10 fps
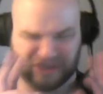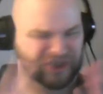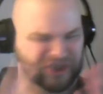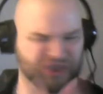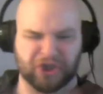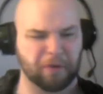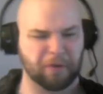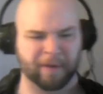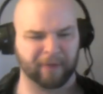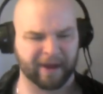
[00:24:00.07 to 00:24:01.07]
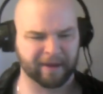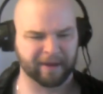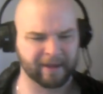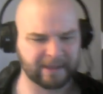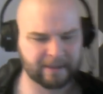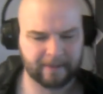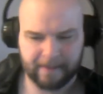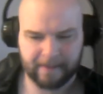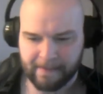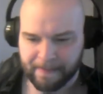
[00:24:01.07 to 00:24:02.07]
stupid ridiculous.
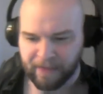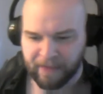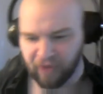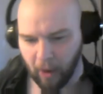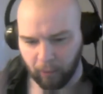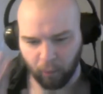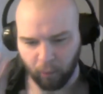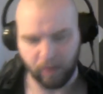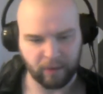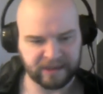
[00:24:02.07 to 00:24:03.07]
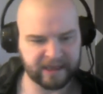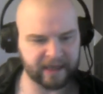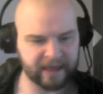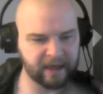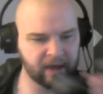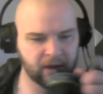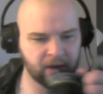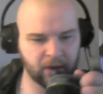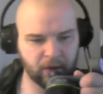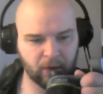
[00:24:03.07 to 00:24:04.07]
So we will see
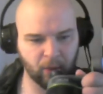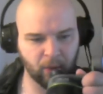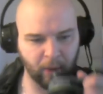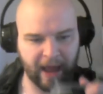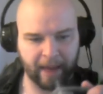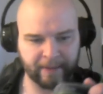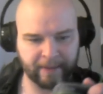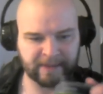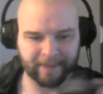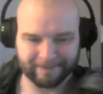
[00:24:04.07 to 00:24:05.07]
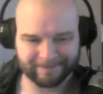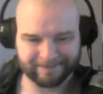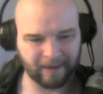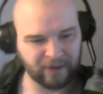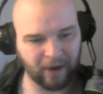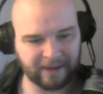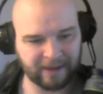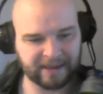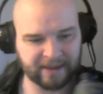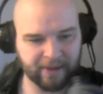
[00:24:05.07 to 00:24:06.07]
what happens, but I'm sorry,
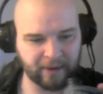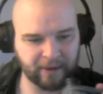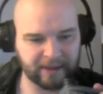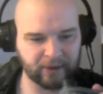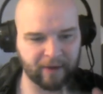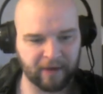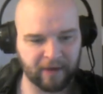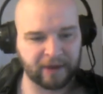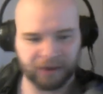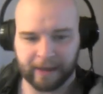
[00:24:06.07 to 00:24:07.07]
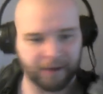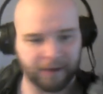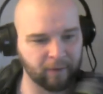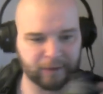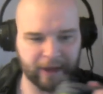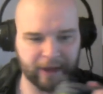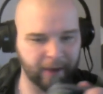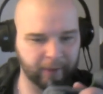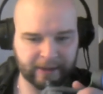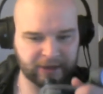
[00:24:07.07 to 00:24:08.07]
season 13 draft class, you're getting
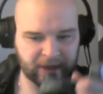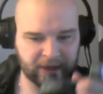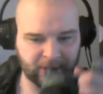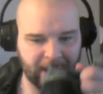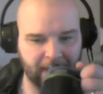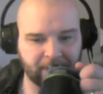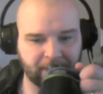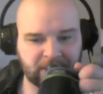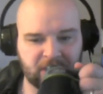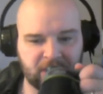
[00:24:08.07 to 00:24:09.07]
overshadowed. It's just what it is.